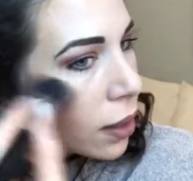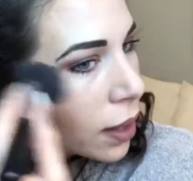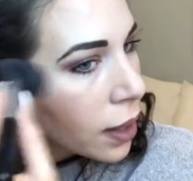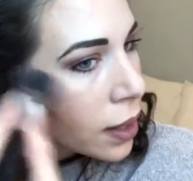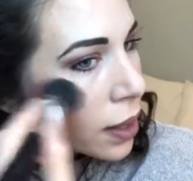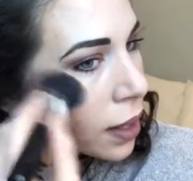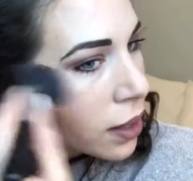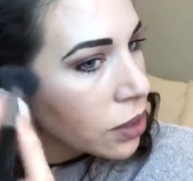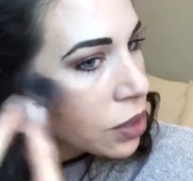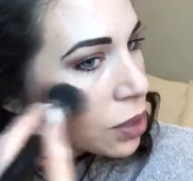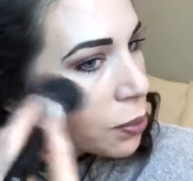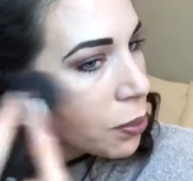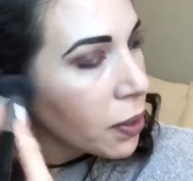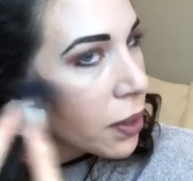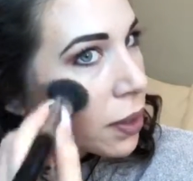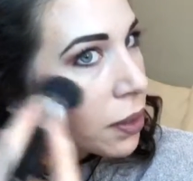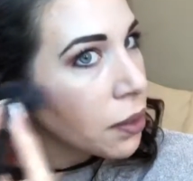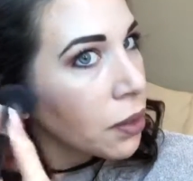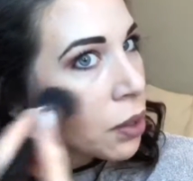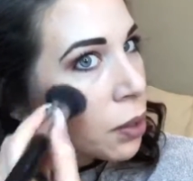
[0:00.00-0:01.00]
and I just put
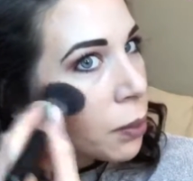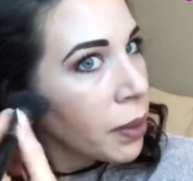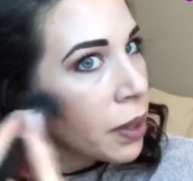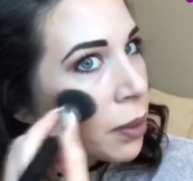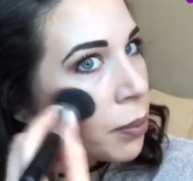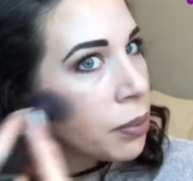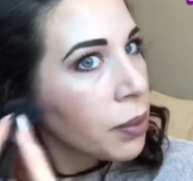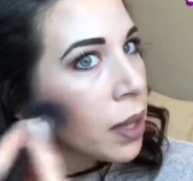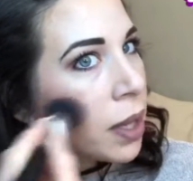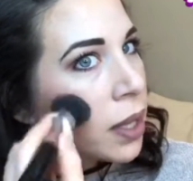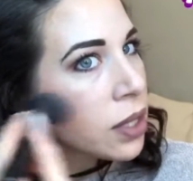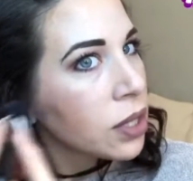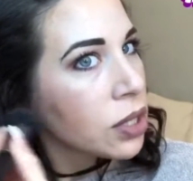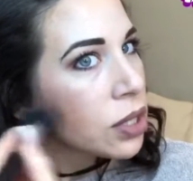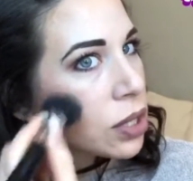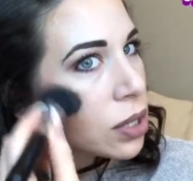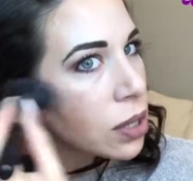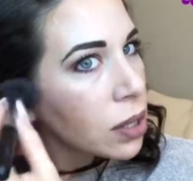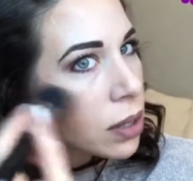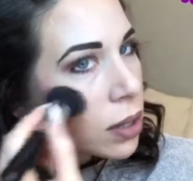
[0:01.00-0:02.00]
a little bit of
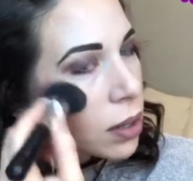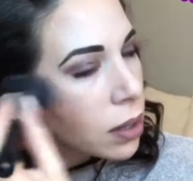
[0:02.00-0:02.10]
blush